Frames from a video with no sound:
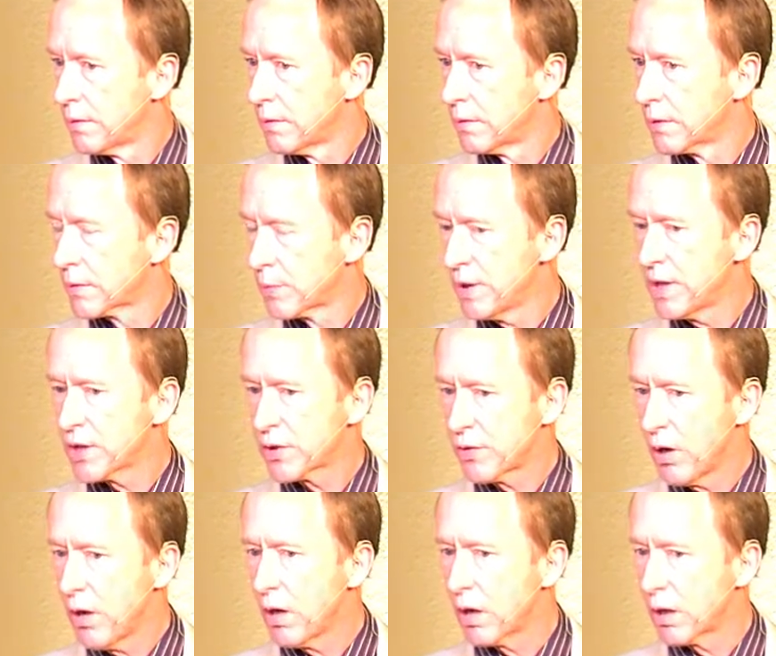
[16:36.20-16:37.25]
pretty
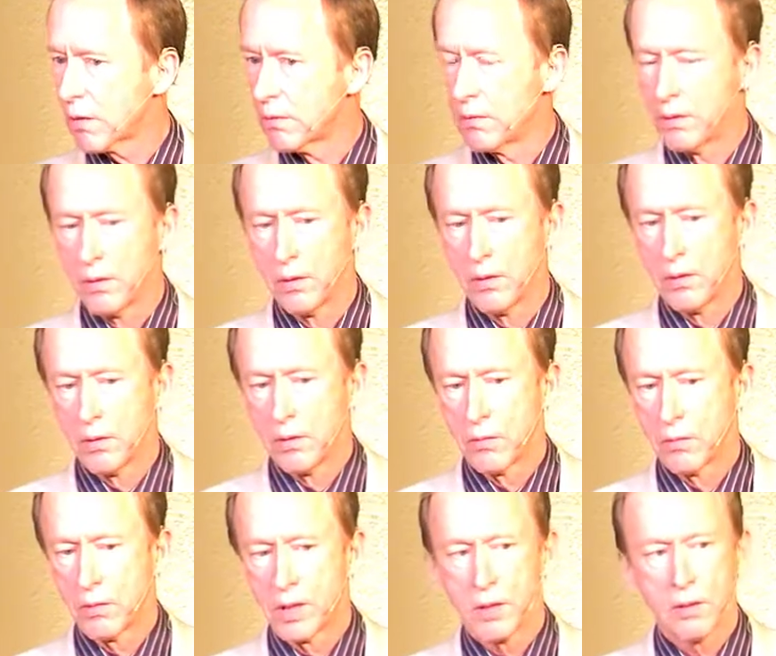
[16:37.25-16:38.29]
strong
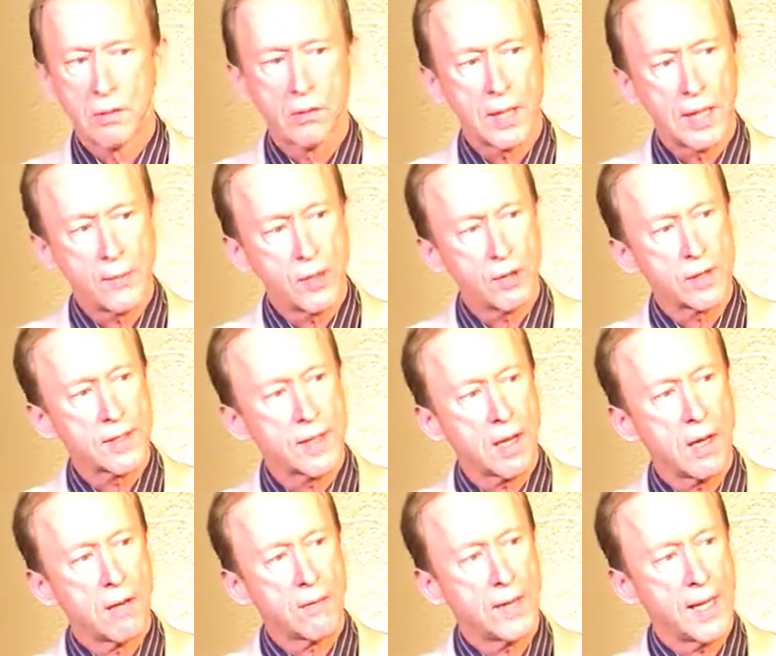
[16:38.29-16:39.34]
when you label yourself
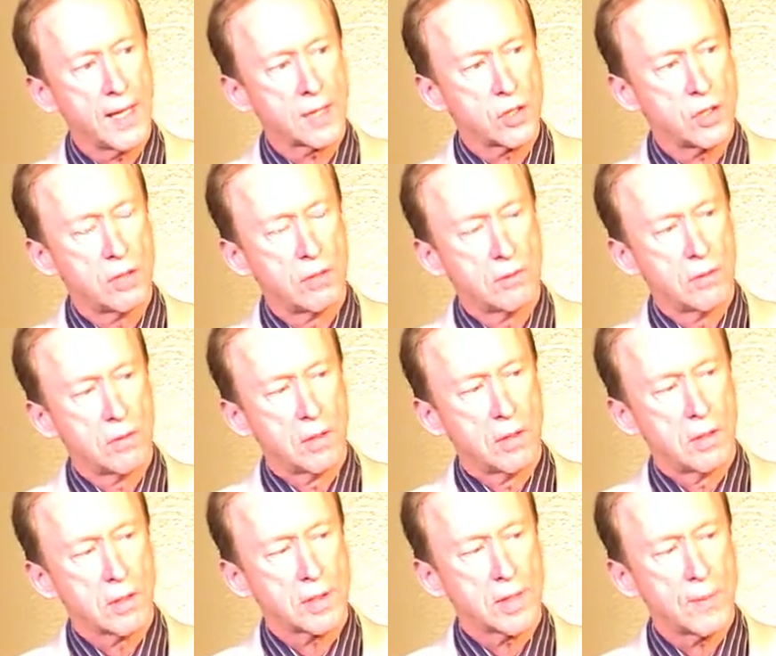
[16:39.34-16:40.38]
as
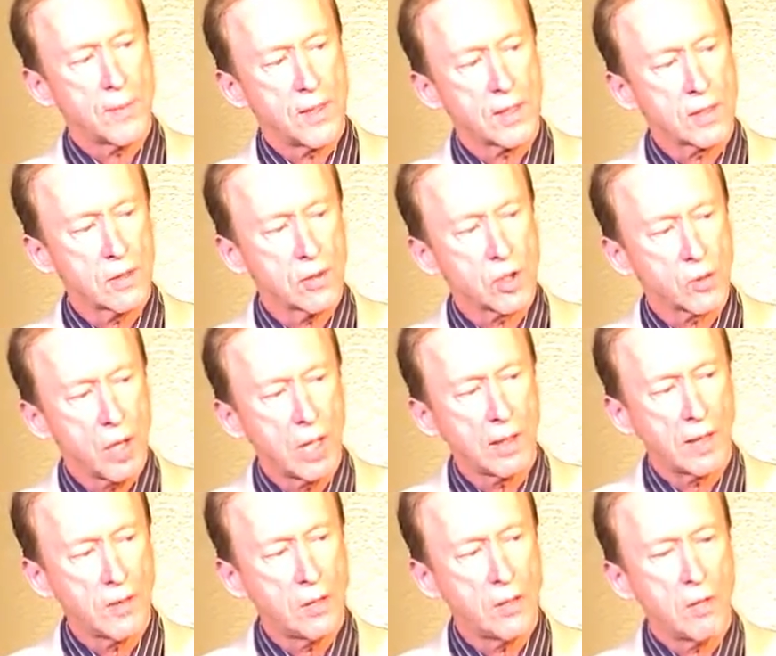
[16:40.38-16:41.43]
something so strongly that
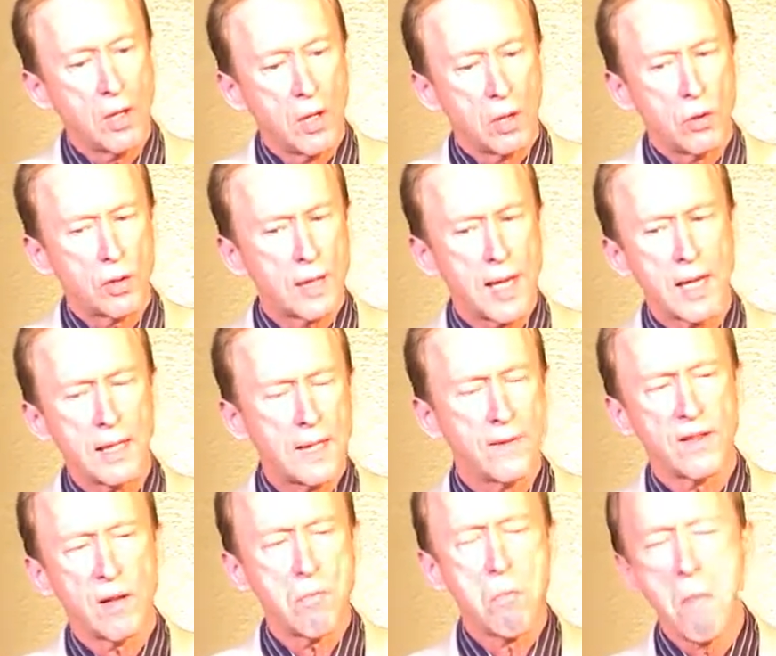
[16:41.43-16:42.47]
you, you can't even
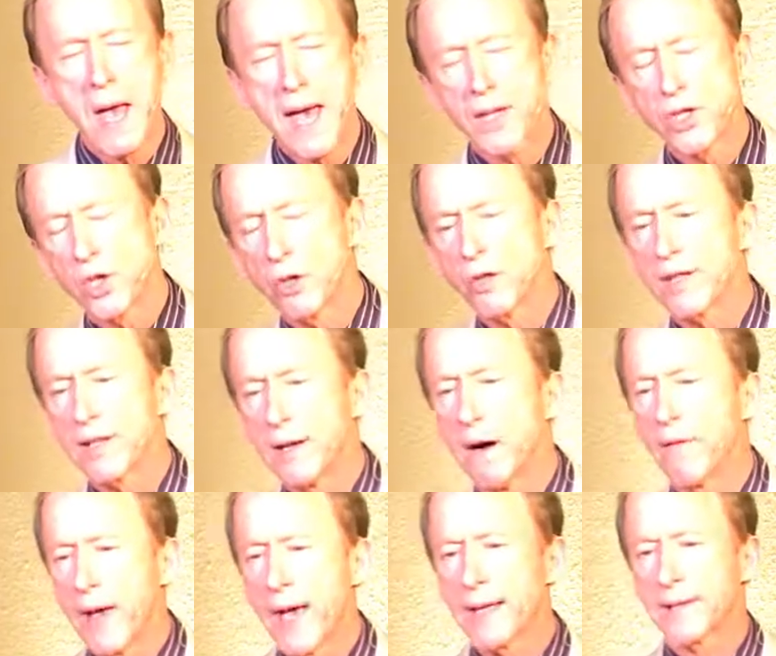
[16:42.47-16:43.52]
imagine yourself
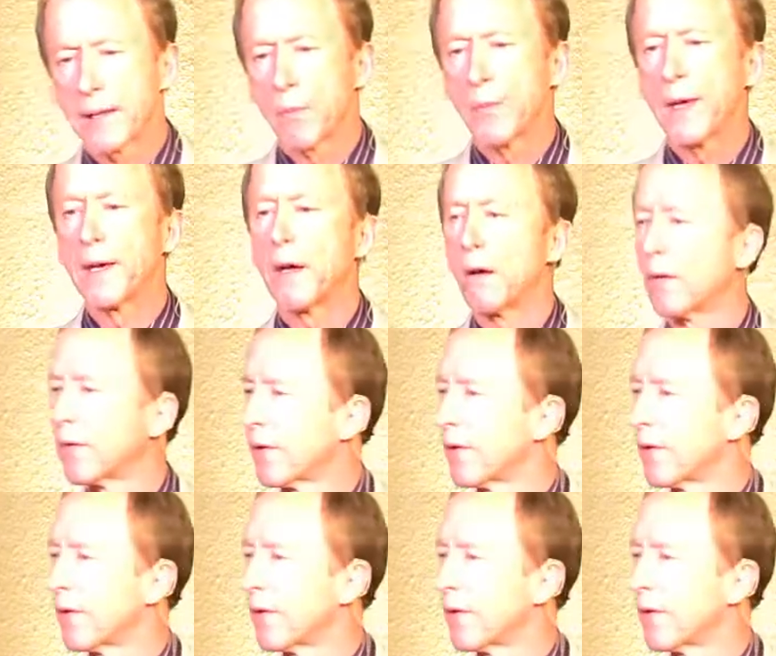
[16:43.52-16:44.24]
as something else.